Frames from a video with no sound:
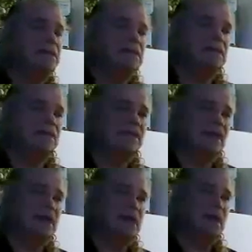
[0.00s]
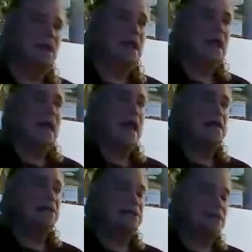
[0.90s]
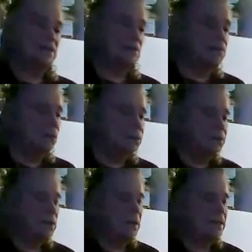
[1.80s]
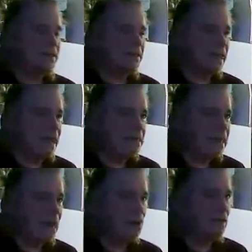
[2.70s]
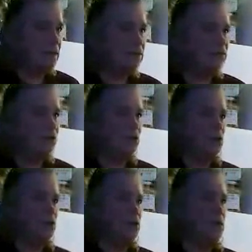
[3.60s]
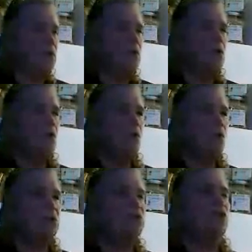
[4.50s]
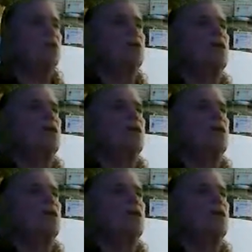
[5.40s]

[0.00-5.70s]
seat's going to be taken. And she said the person that sat down next to her was